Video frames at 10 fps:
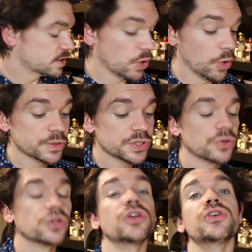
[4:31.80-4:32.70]
It's
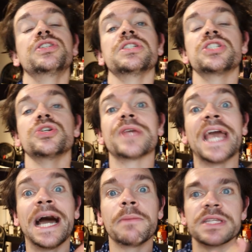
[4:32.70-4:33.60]
also good to
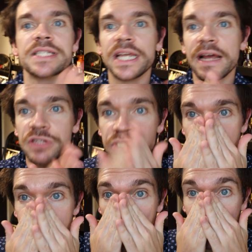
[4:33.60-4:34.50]
calm the skin after
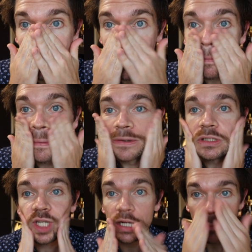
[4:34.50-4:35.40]
shaving.
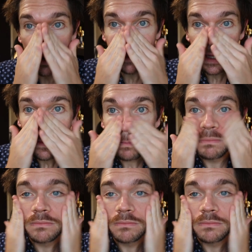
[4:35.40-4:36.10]
So I'm gonna pop in.